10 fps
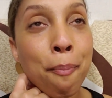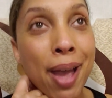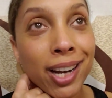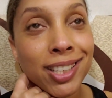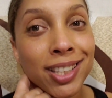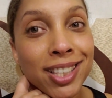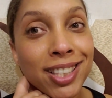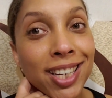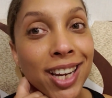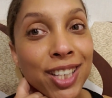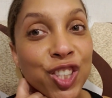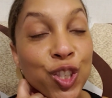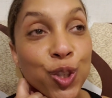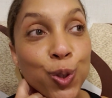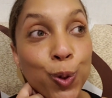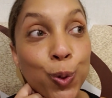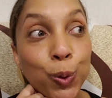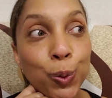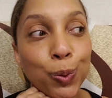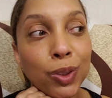back to the States
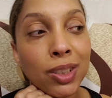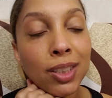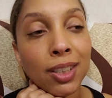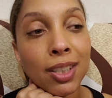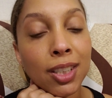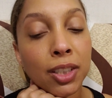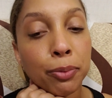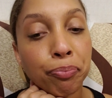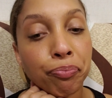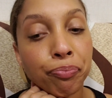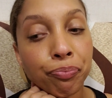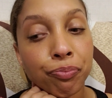soon. You